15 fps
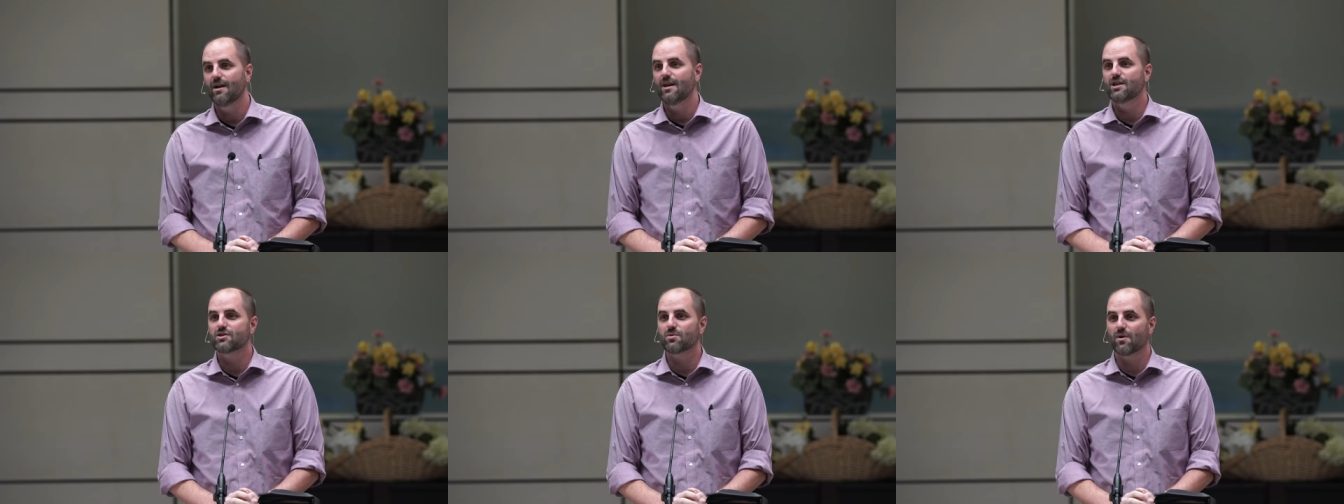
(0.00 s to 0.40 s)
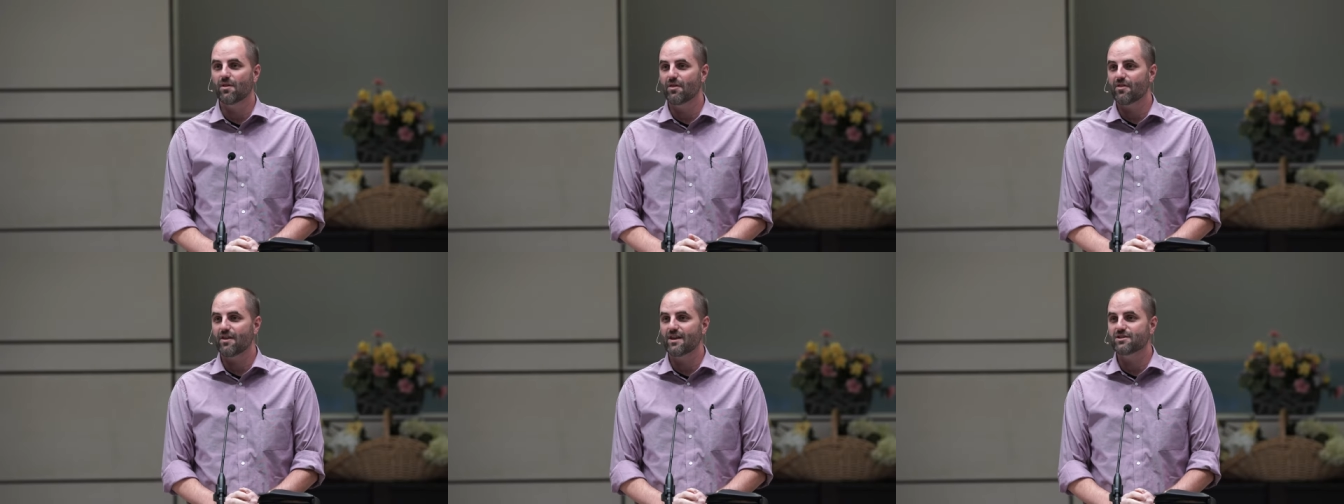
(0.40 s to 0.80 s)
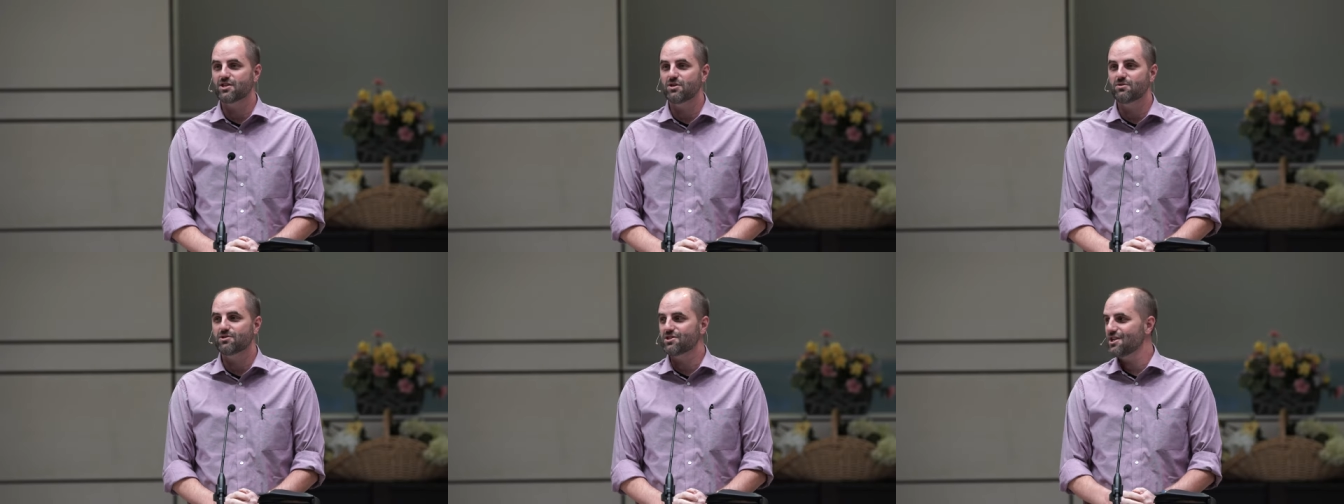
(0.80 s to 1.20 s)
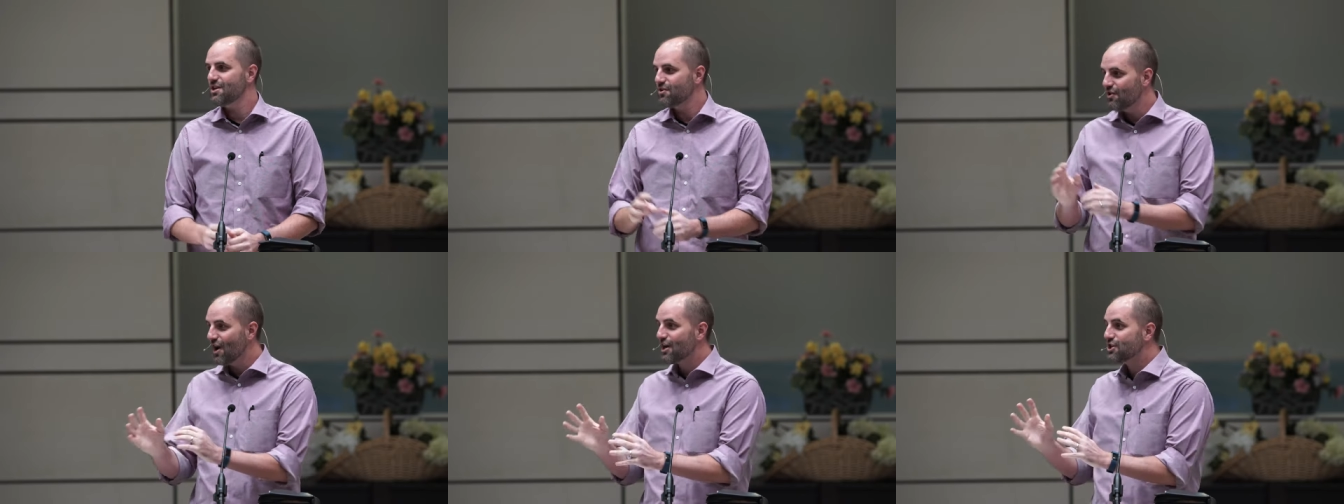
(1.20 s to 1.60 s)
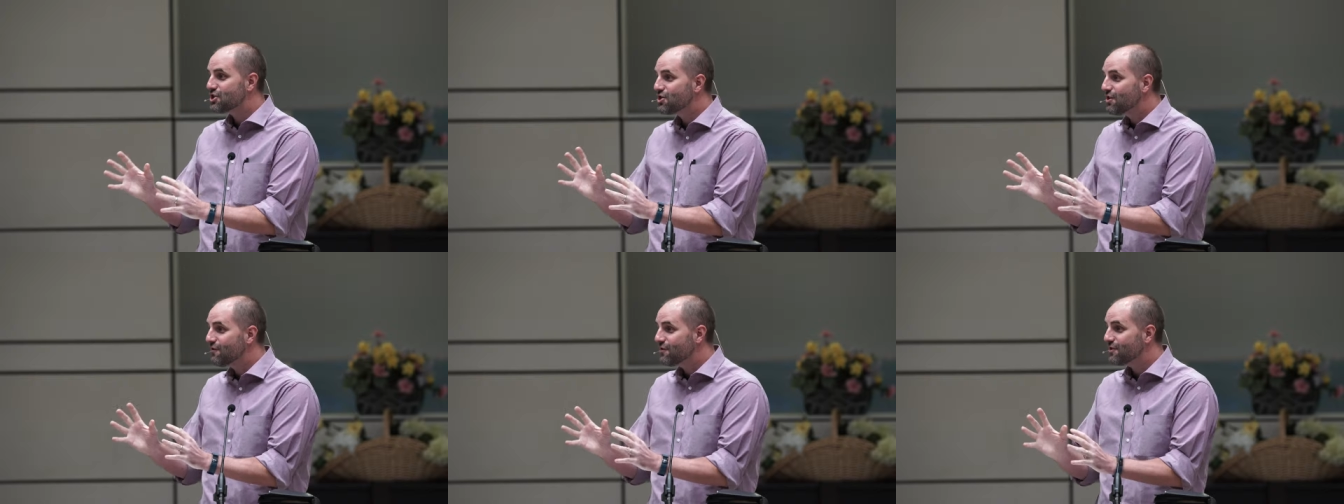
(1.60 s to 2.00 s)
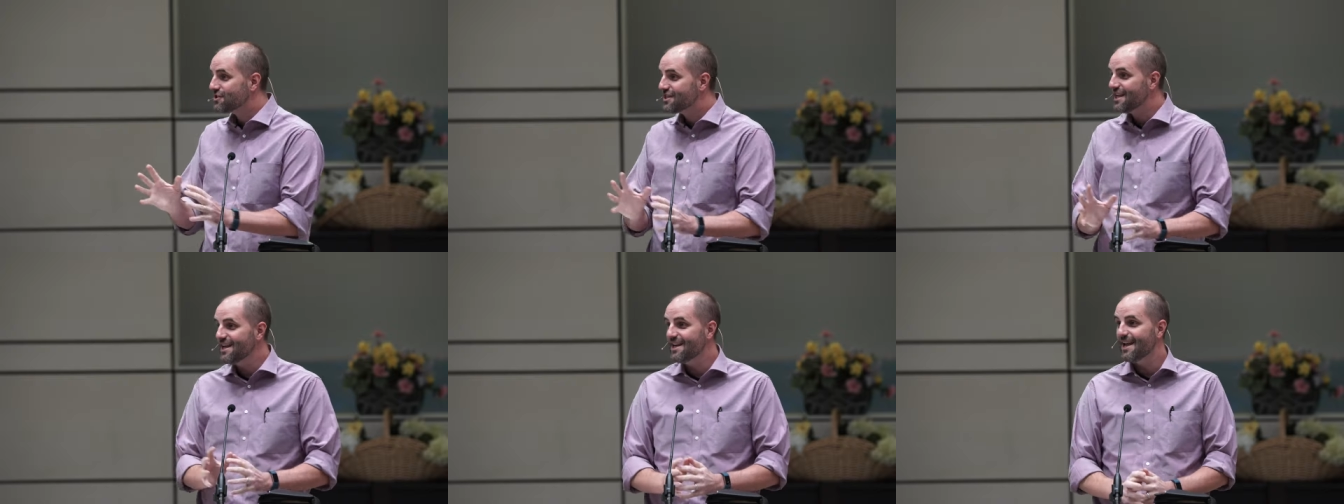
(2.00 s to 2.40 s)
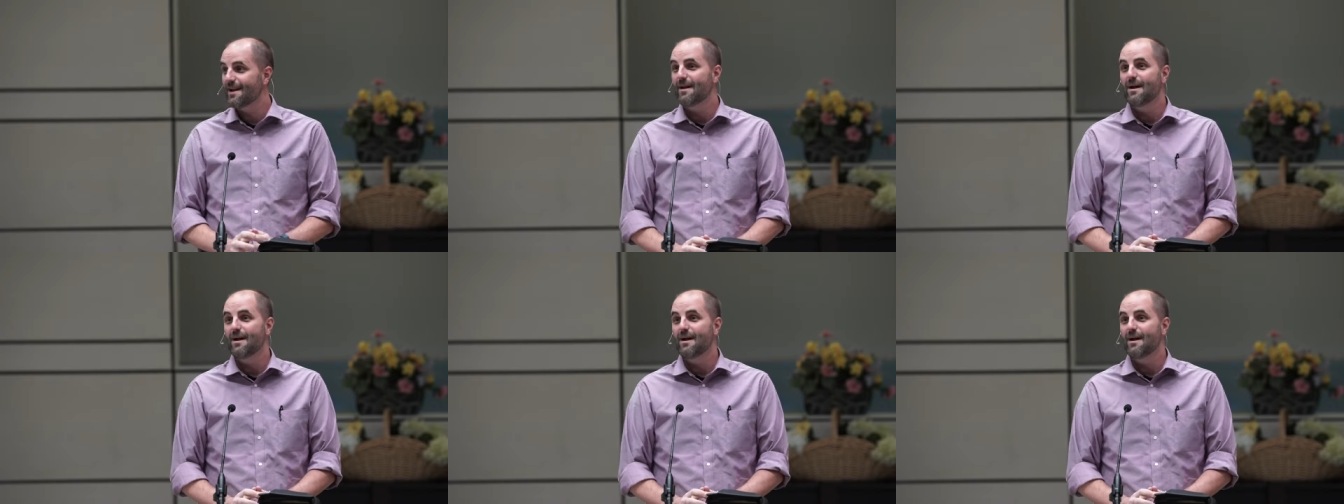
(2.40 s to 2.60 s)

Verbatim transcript: It's one of the things that you see, and you're not sure if you're seeing it,